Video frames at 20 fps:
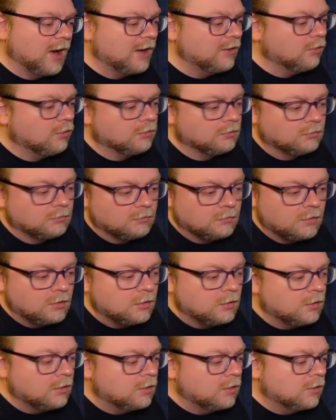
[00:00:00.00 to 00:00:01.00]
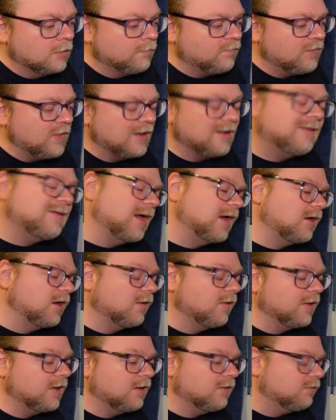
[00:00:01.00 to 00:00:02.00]
And
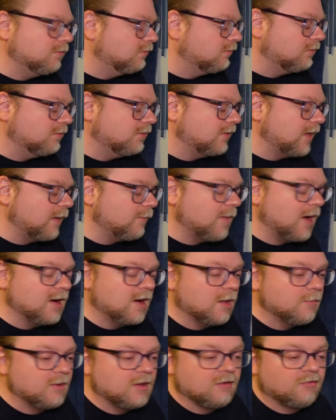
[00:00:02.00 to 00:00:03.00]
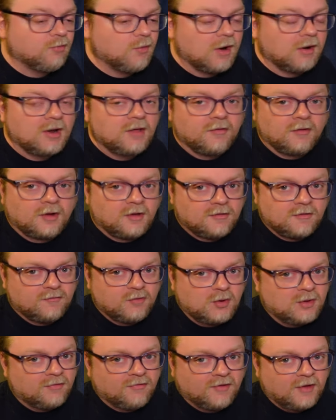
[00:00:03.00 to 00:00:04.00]
technically, that might not be a swear either, because if
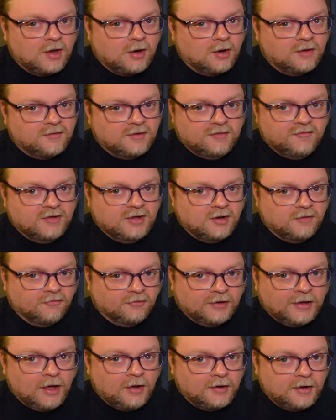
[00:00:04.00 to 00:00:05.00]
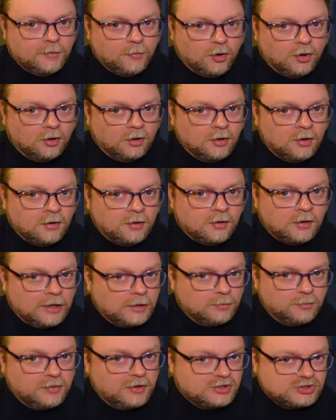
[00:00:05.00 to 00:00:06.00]
you can say it on TV, it doesn't count anymore.
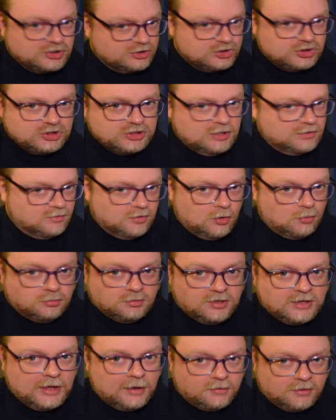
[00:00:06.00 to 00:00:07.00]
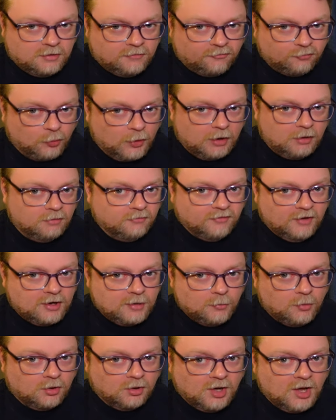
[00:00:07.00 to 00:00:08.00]
And bitch and shit don't count as swears
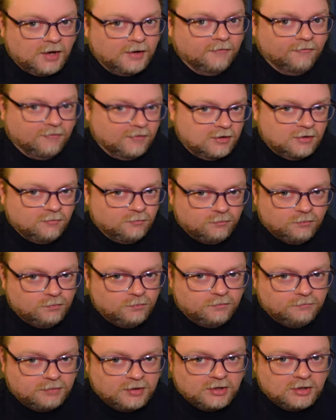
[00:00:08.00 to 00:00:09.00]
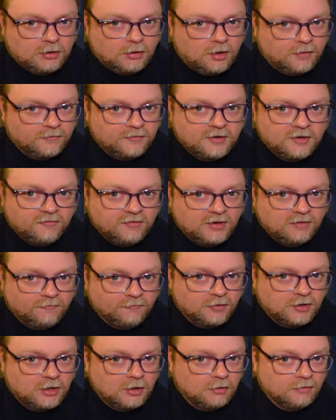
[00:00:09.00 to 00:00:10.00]
anymore, honestly. You've been here on TV
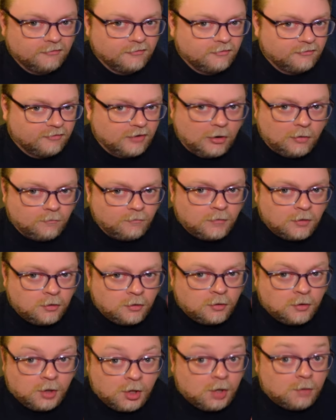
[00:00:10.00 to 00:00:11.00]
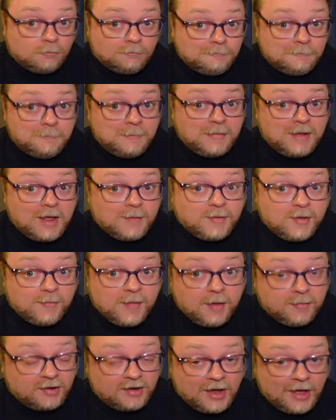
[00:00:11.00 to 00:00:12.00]
for years, so maybe,
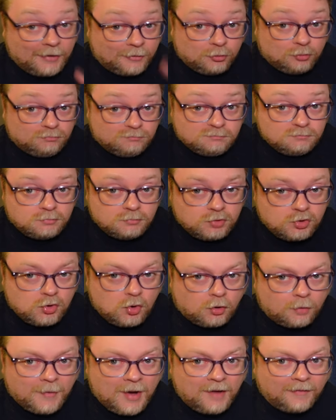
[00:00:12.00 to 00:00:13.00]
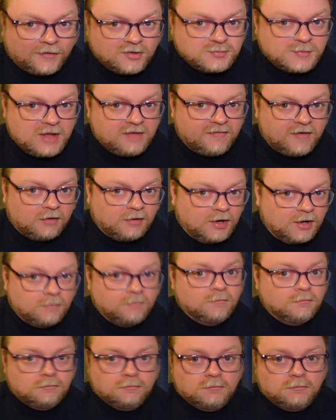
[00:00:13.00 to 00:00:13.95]
maybe not. Your mileage may vary.